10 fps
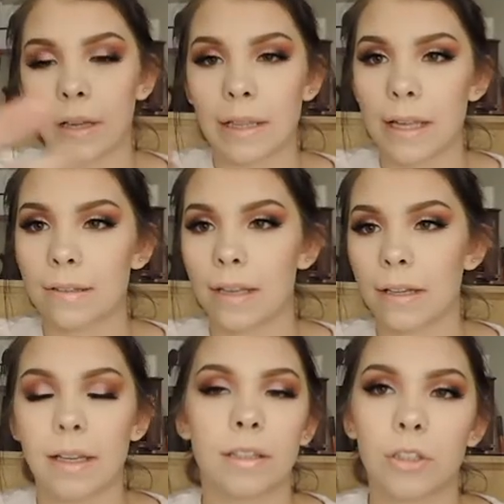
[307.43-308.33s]
and that's
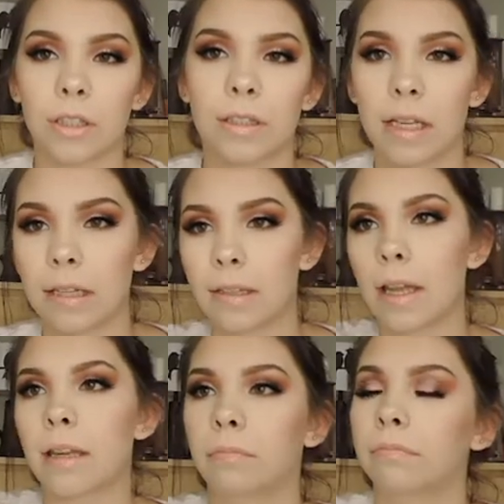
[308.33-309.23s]
it. It's
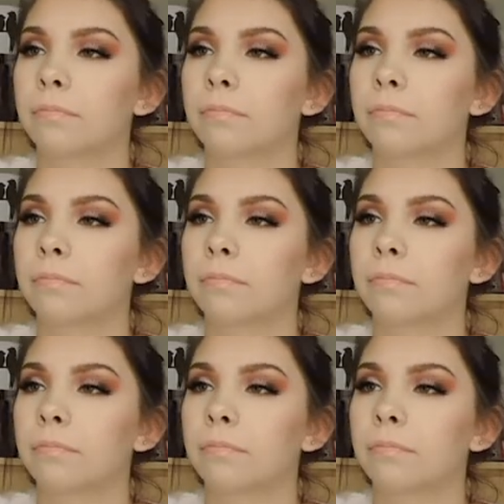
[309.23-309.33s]
like